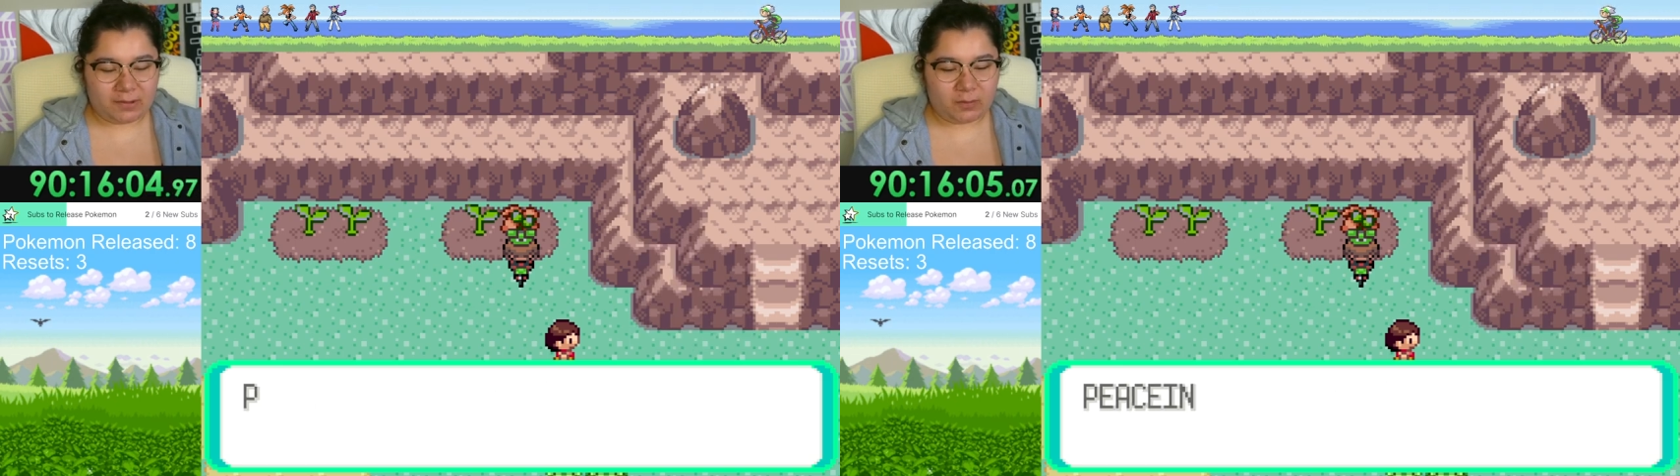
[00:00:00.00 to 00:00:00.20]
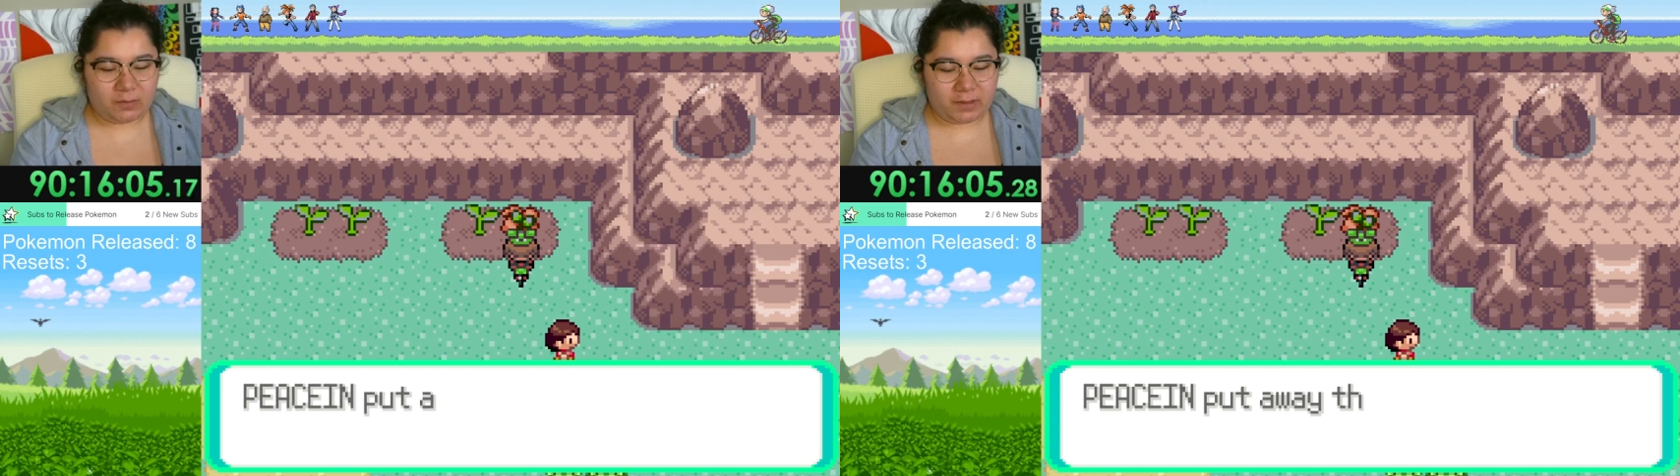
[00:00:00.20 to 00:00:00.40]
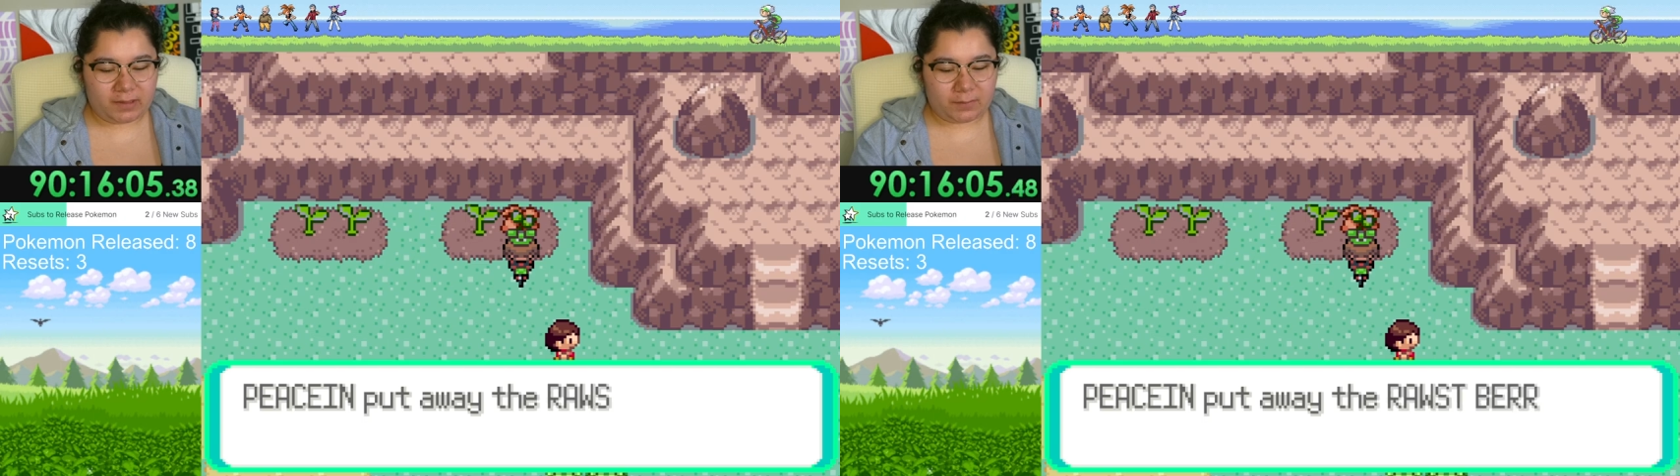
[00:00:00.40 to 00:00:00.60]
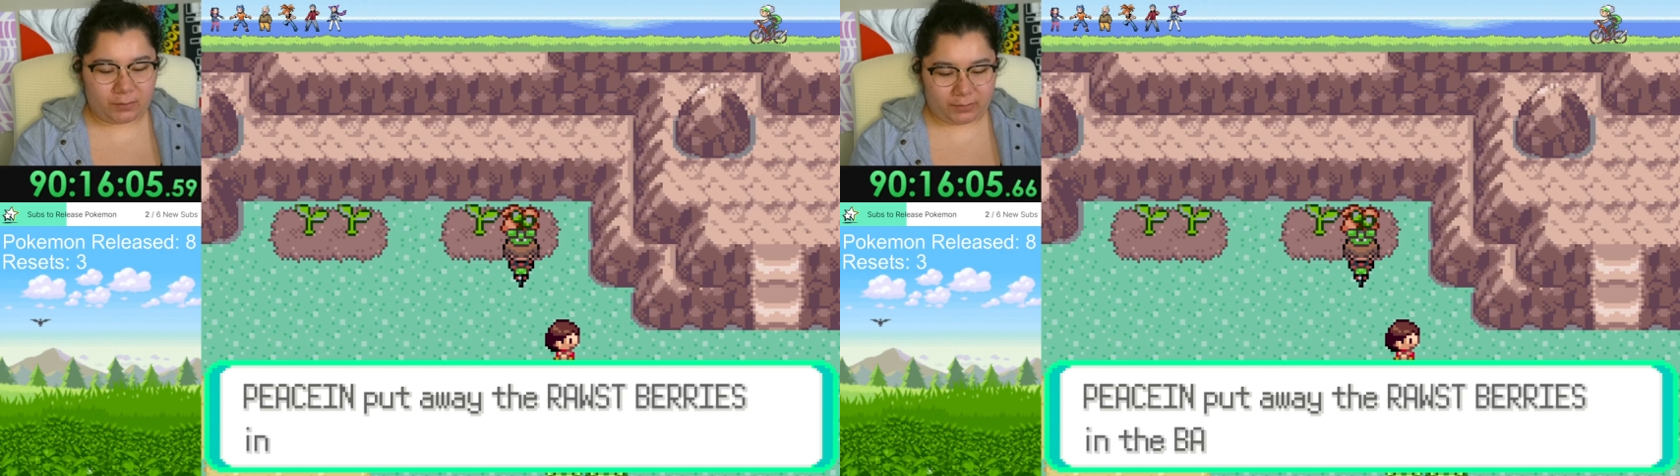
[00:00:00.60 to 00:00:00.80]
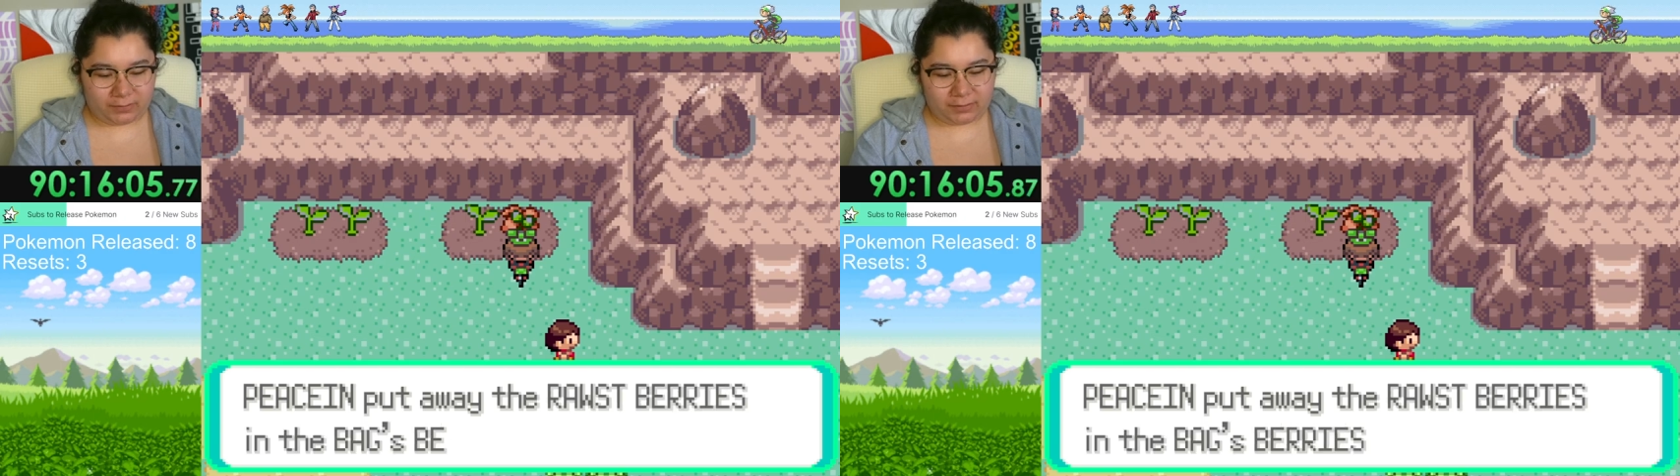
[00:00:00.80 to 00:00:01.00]
open mic
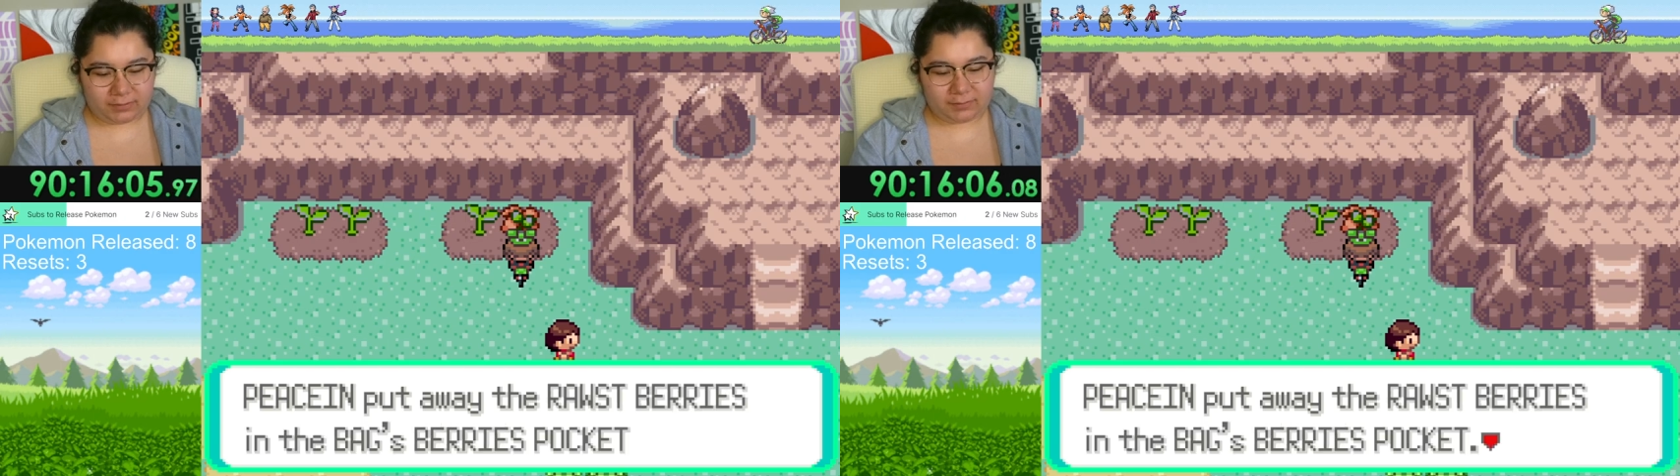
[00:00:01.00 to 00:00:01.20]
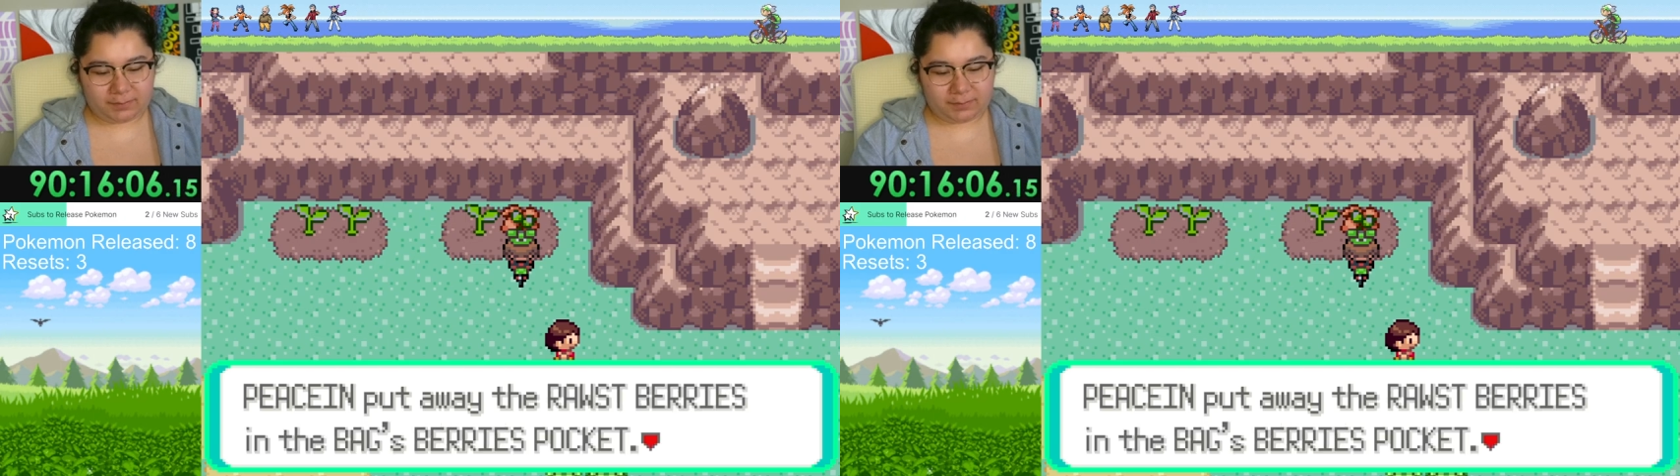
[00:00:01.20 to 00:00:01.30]
mornings.